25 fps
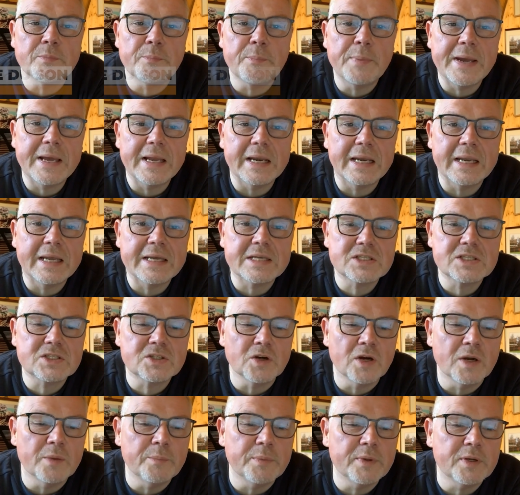a bet last
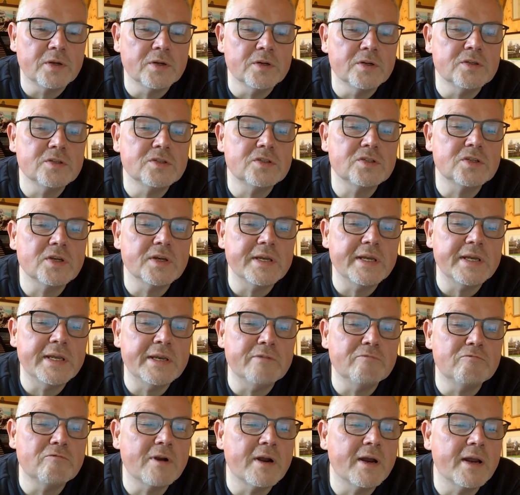time, because
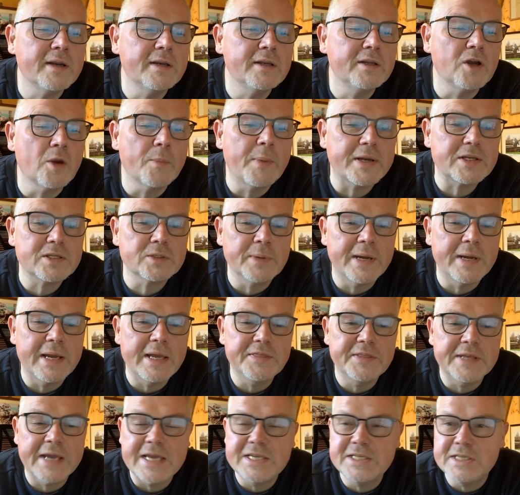he ran, go back to the
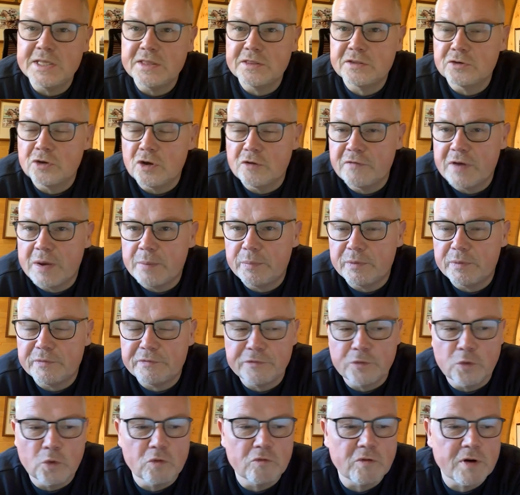18th of November,
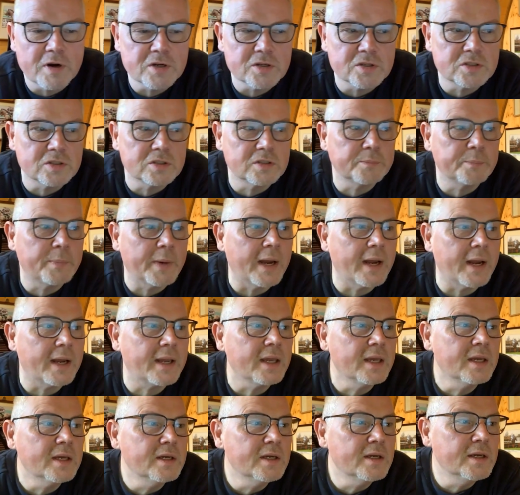4 runs back,
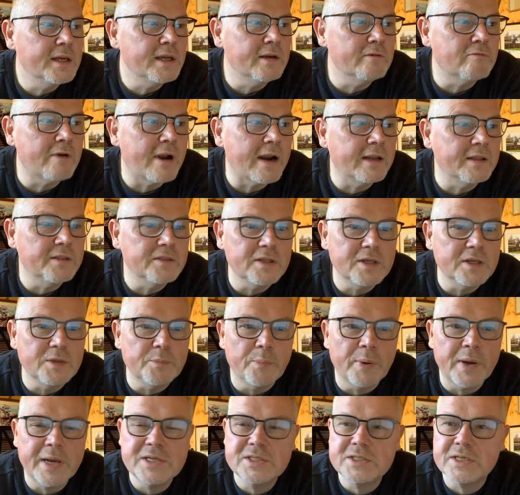he ran in the
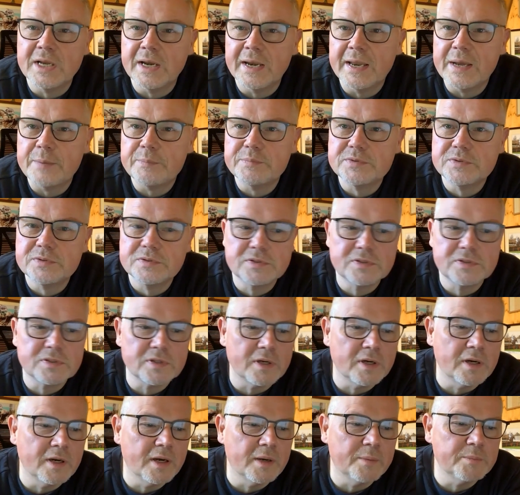Pace Collapse
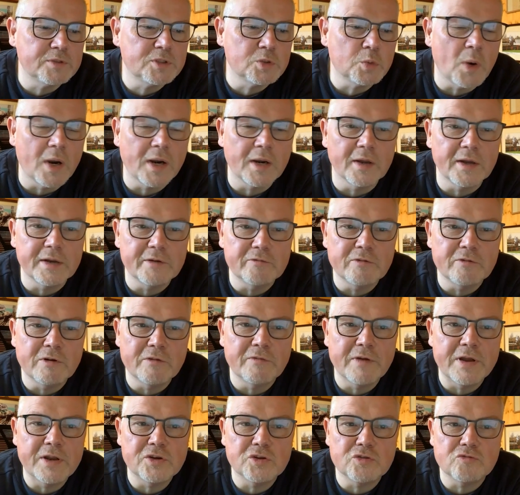Twilight
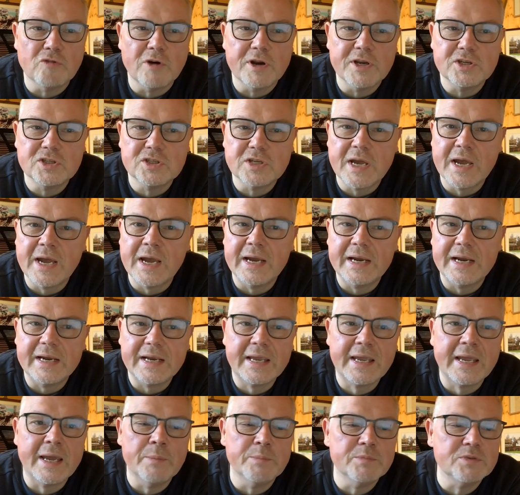Revenge race at
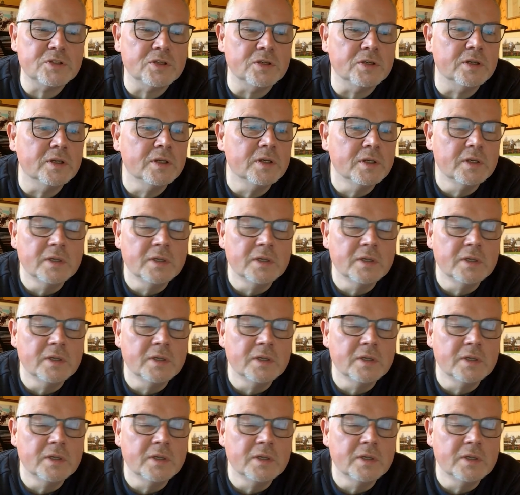Kempton.